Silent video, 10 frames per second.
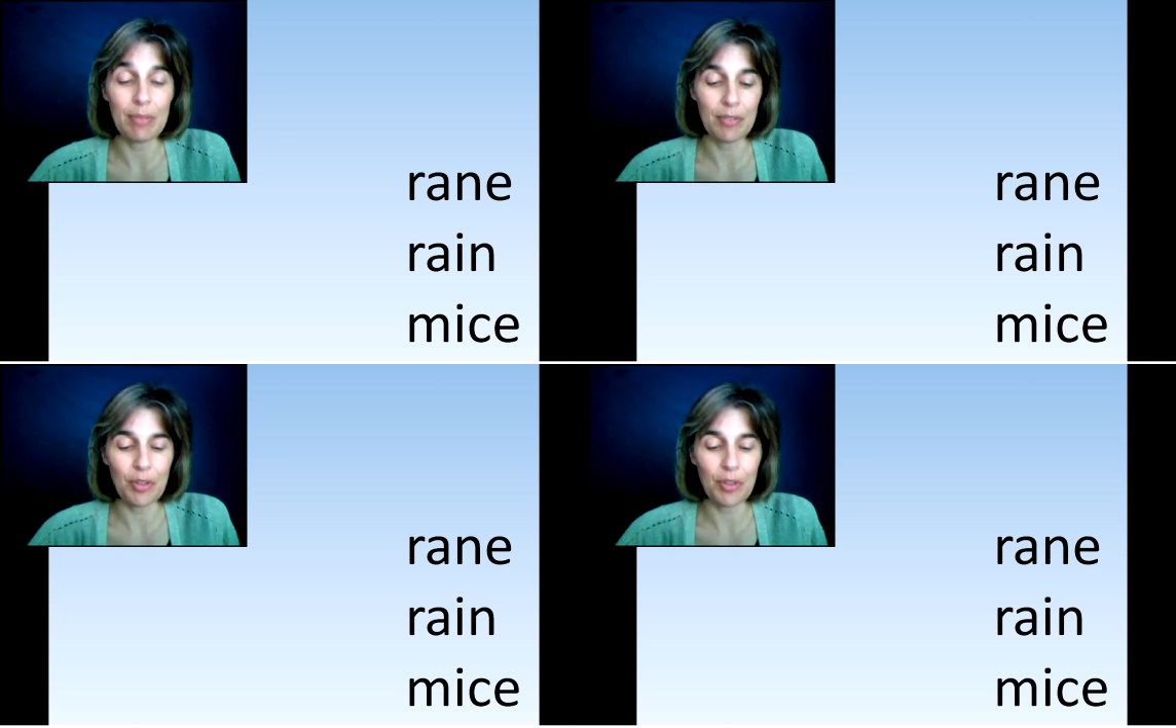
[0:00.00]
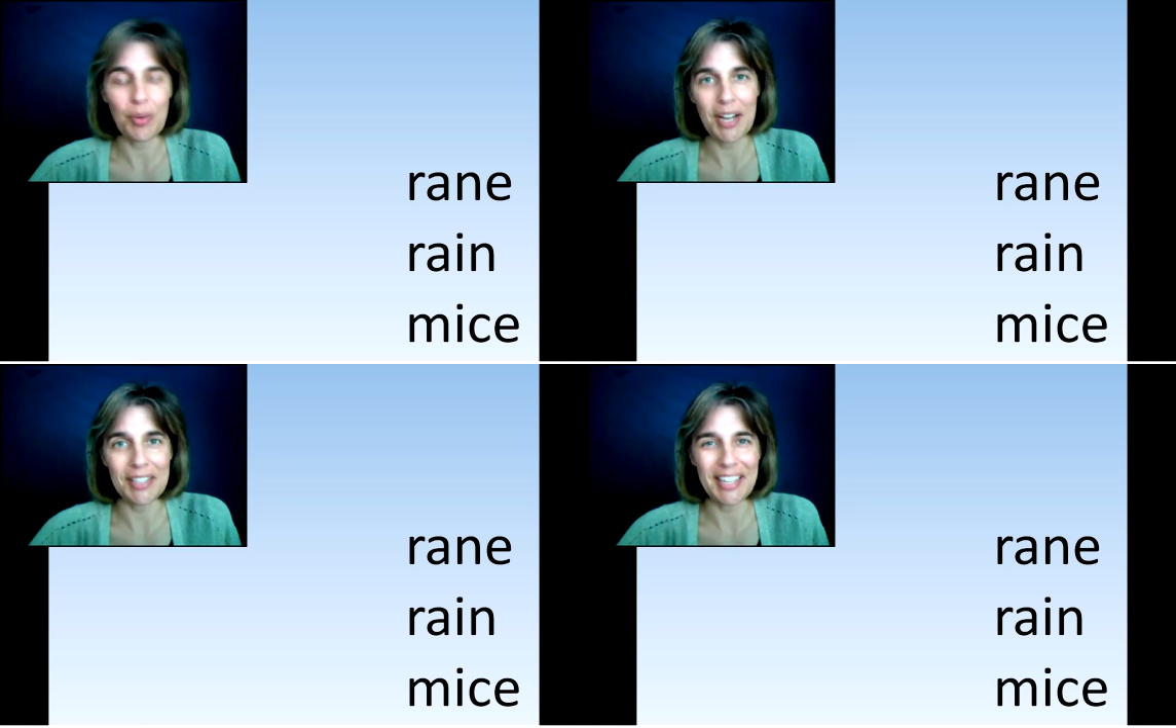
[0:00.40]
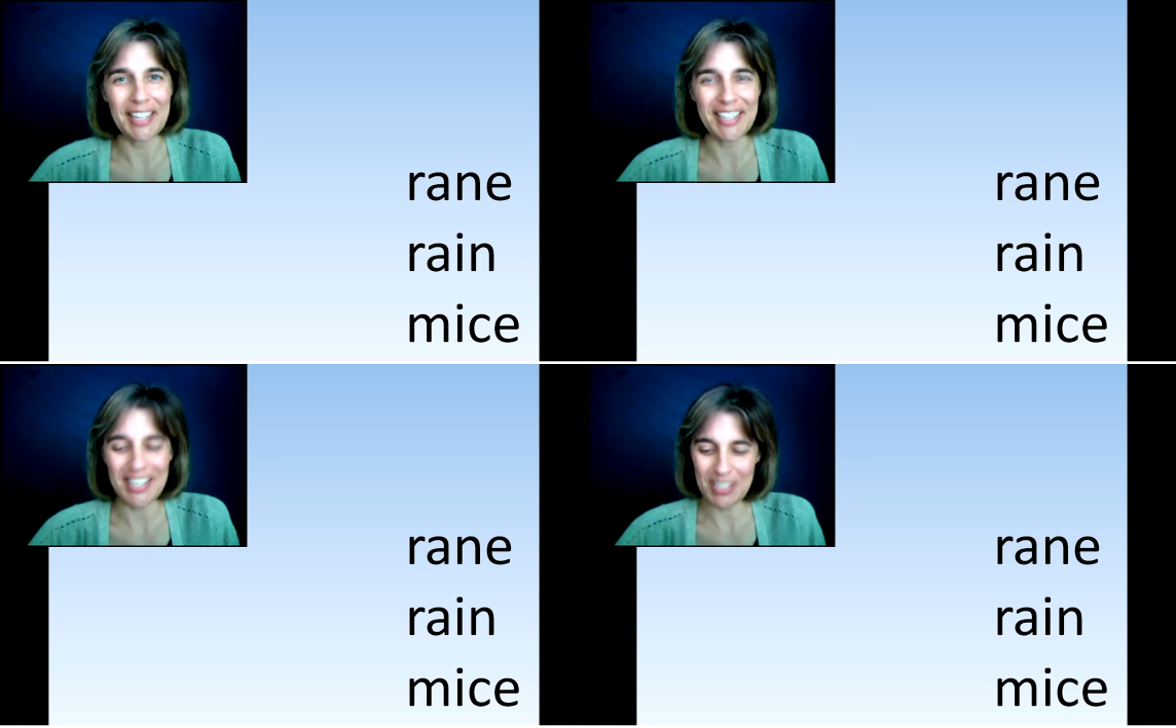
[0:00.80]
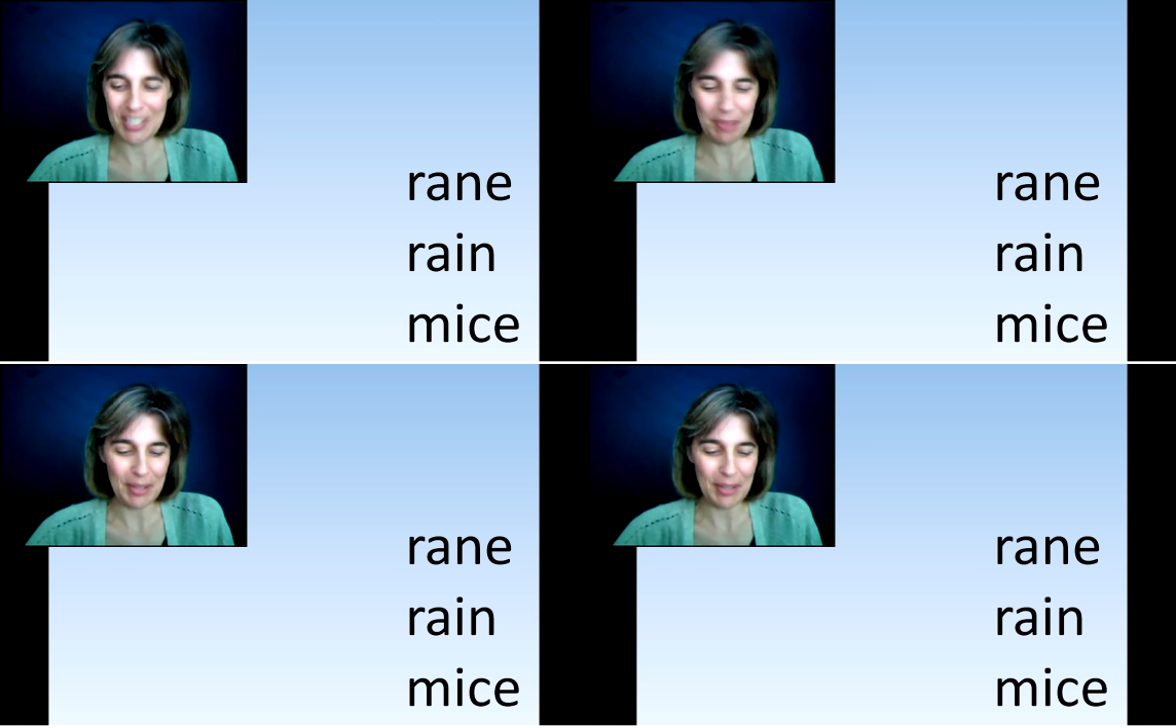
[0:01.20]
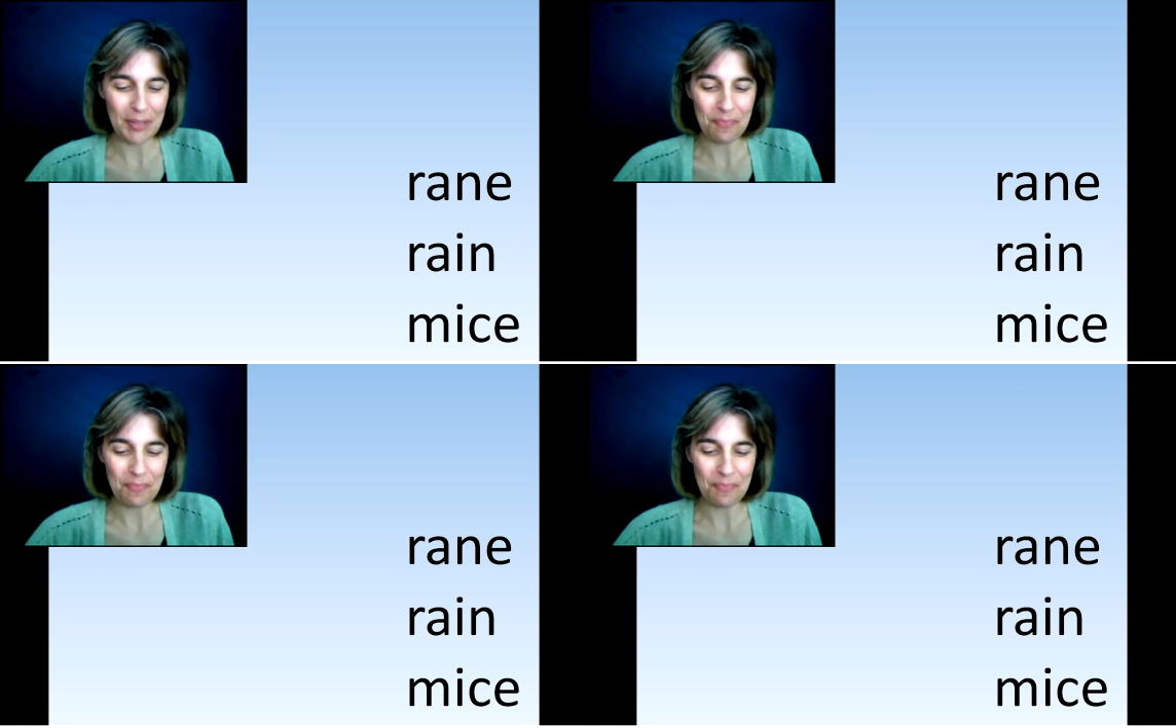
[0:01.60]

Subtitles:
even though we all like nice spelling.